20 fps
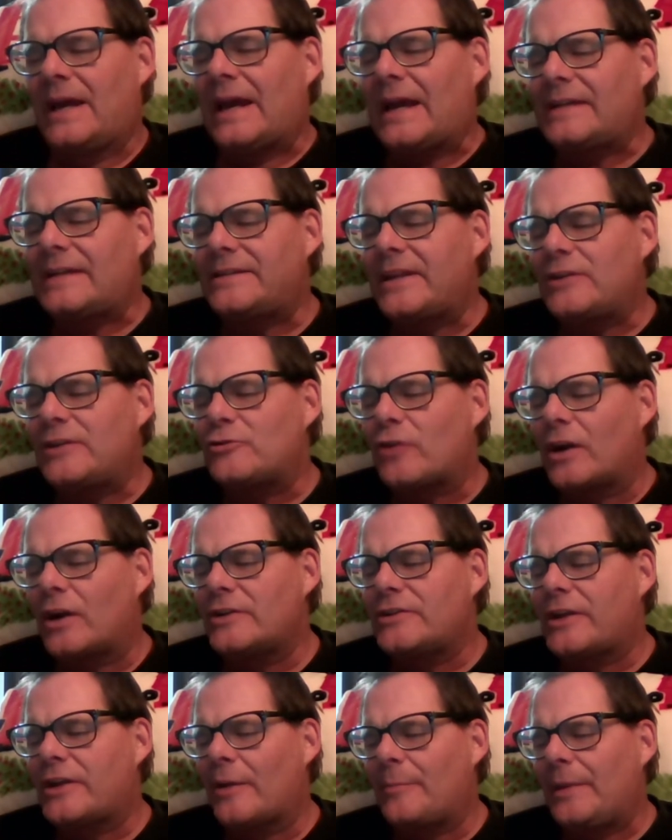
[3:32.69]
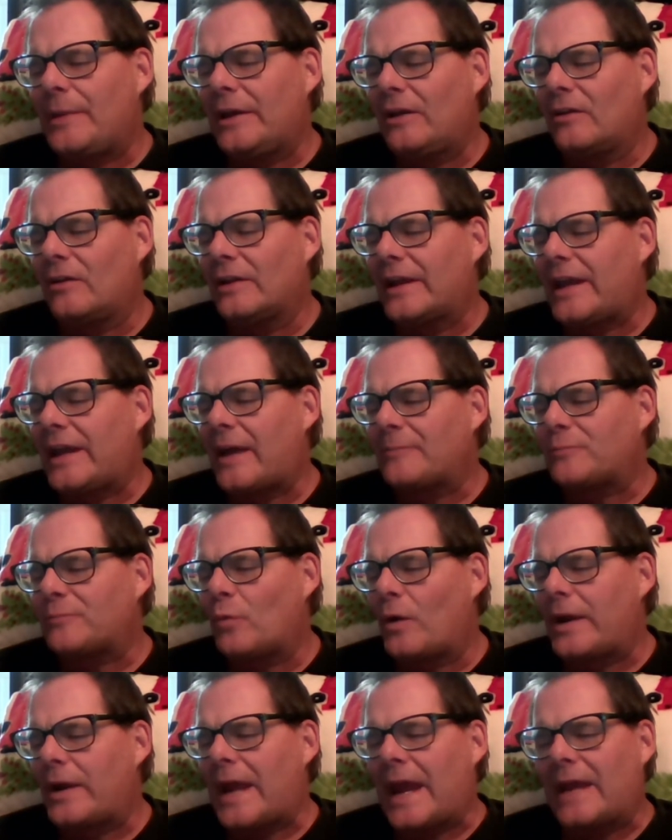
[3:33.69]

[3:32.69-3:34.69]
As they trudged uphill, he kept one